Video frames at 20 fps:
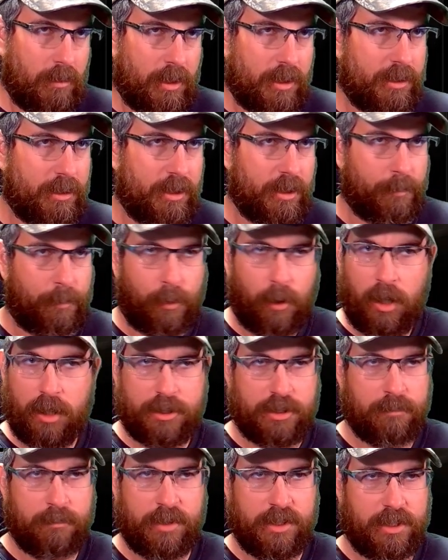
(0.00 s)
And the
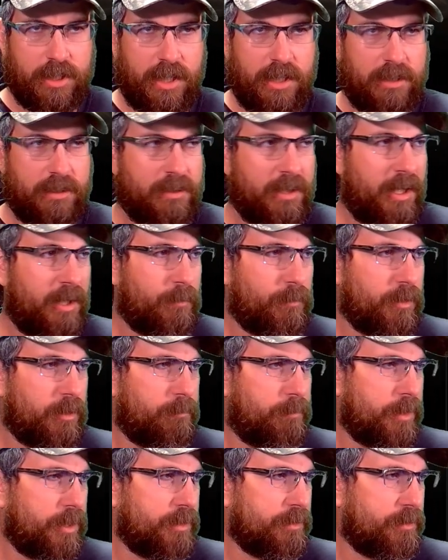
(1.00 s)
approximate date of that would
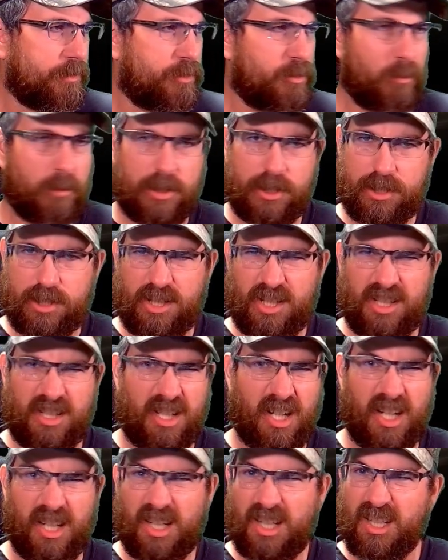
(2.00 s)
have been the
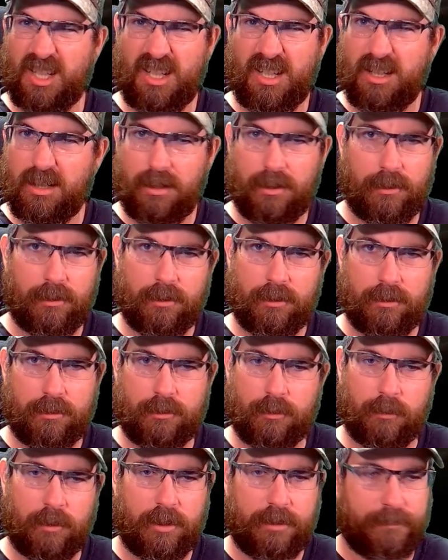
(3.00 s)
22nd or
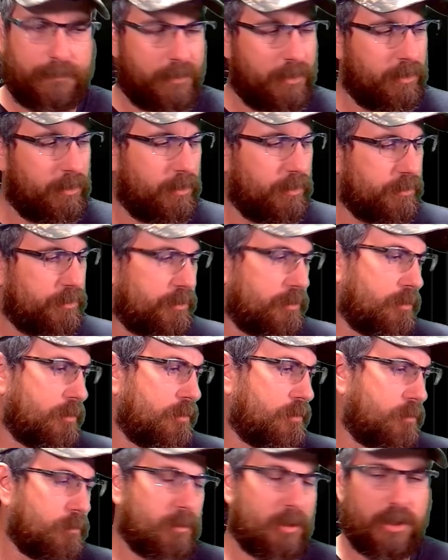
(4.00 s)
21st
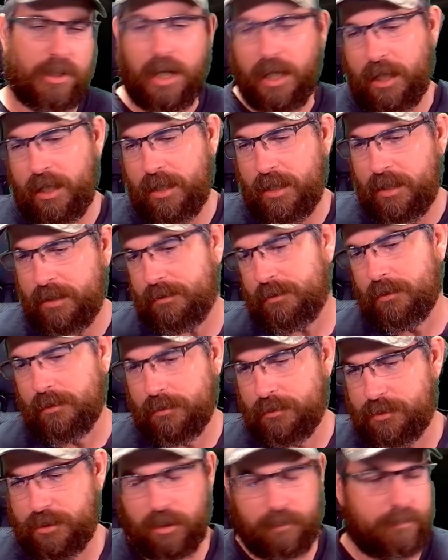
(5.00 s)
or 28th
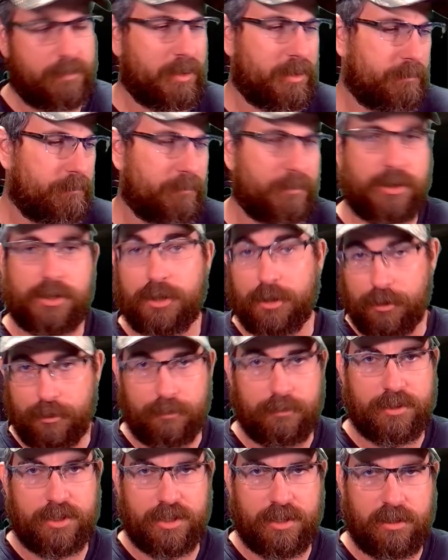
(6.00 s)
or something
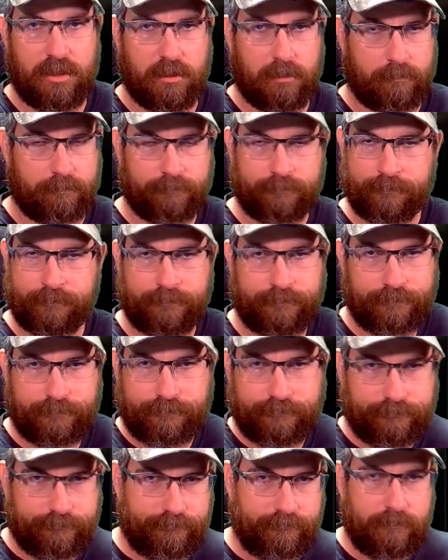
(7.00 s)
soon, TM.
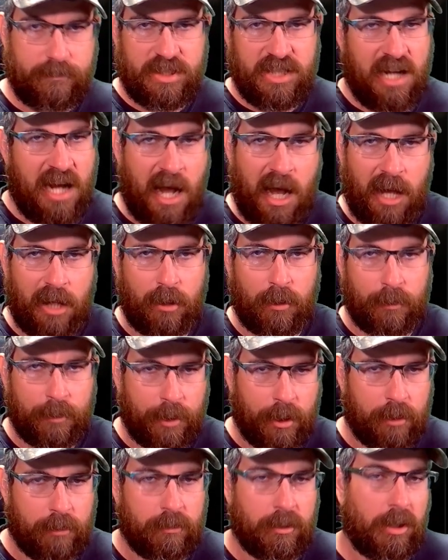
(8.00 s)
I don't
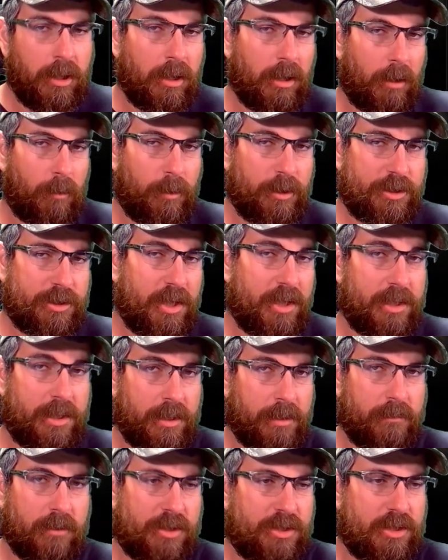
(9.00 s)
know. I wish they'd
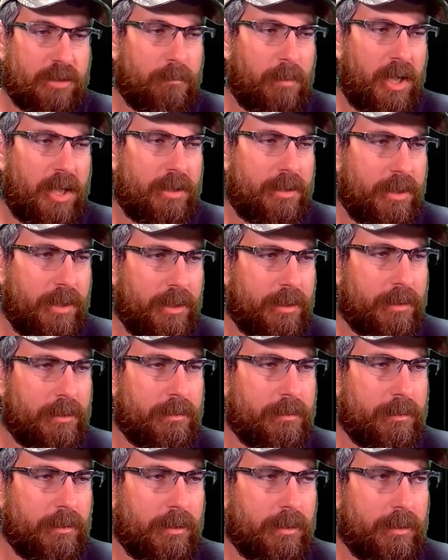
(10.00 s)
give us some
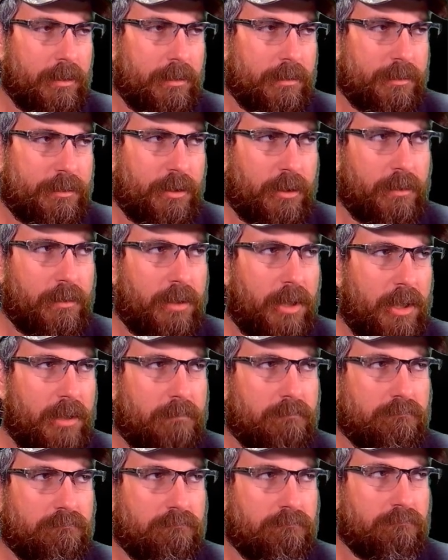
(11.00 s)
idea so
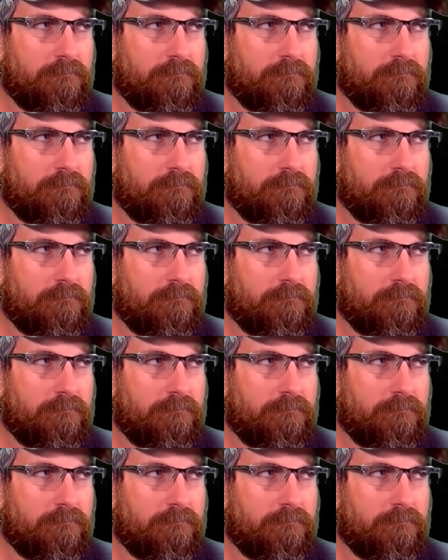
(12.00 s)
that